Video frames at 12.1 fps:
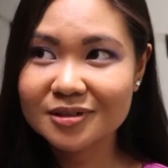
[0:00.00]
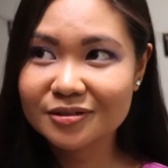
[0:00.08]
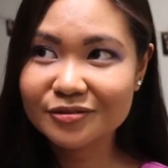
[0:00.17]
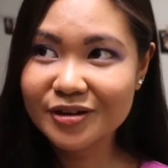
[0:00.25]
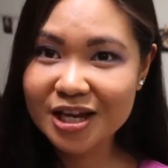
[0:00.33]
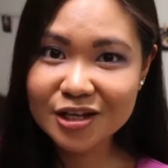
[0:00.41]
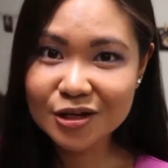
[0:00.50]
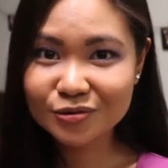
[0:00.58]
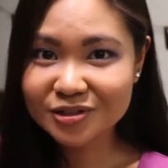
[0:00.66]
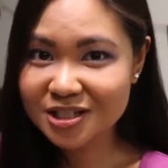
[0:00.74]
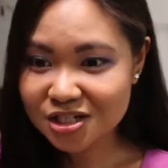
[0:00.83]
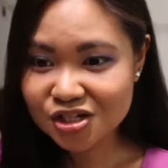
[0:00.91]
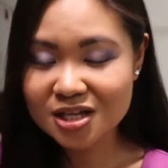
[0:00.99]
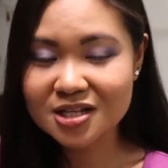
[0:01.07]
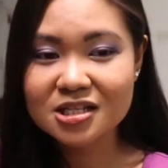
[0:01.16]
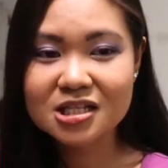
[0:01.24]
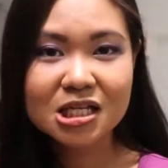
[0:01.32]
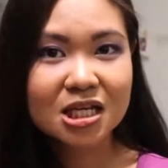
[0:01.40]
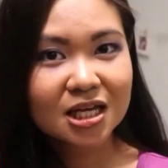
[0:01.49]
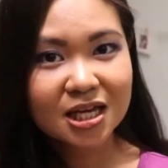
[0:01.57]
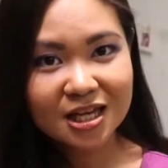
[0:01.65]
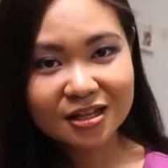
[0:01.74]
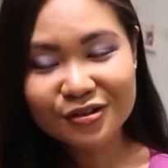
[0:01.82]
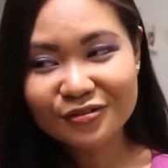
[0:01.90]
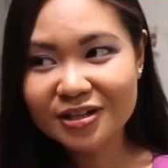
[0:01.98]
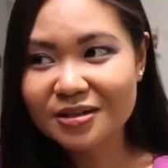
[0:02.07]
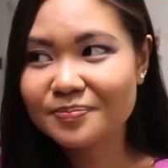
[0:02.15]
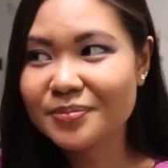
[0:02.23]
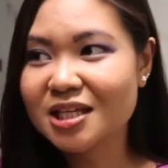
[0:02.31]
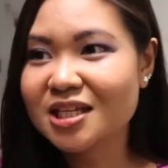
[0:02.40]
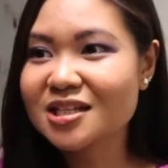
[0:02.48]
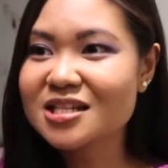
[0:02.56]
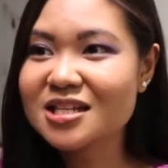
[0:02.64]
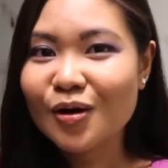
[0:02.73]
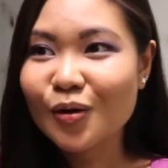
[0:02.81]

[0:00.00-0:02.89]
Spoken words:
radio DJs in the Philippines.